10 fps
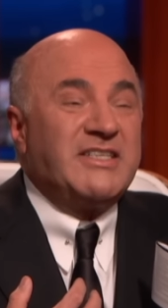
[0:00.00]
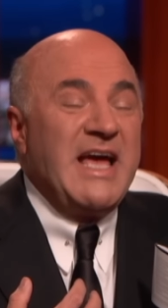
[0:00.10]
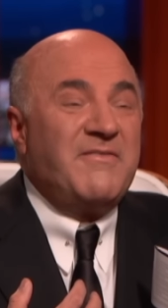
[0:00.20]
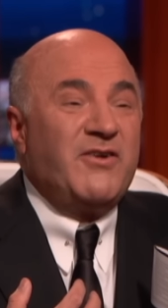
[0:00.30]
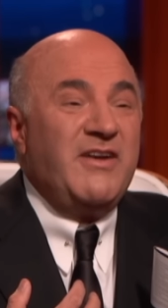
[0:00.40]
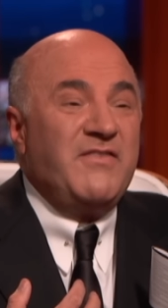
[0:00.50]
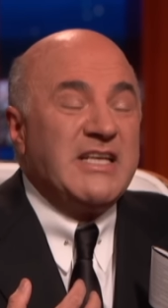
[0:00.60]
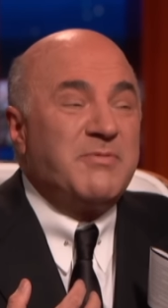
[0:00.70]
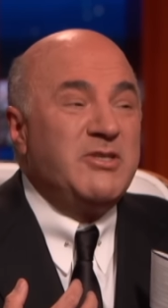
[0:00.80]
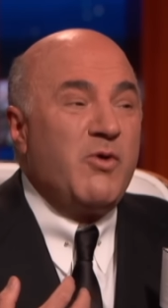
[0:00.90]
Tank for an
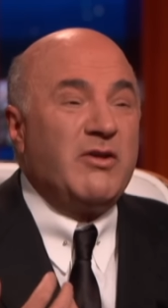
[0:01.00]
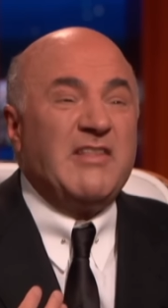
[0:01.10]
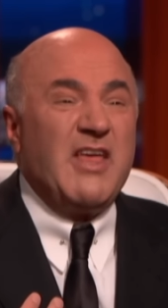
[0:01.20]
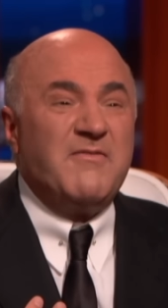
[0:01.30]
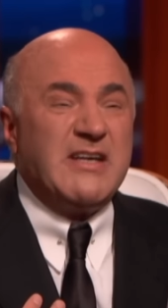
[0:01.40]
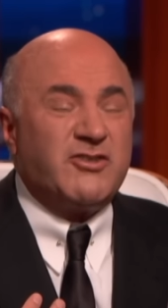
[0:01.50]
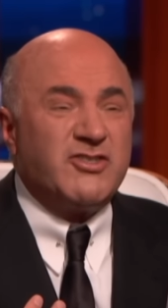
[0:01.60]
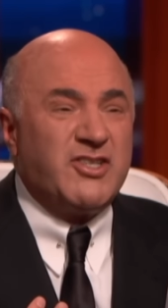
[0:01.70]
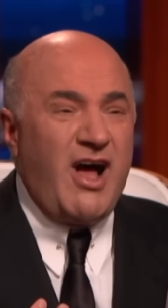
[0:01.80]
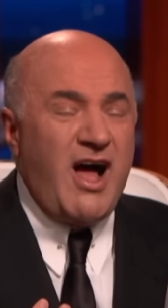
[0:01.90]
investment. You won't let the
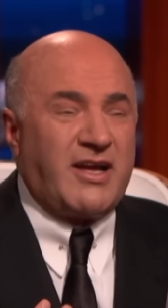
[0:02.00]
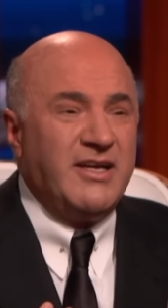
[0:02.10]
investors talk.